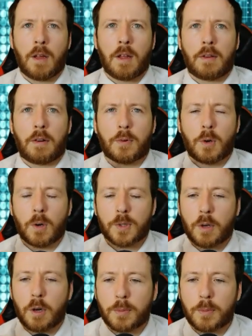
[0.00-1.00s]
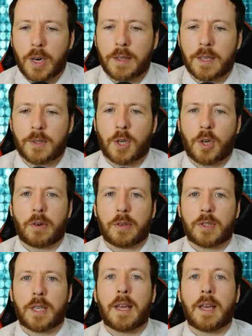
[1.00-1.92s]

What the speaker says: They're of course going to upgrade their security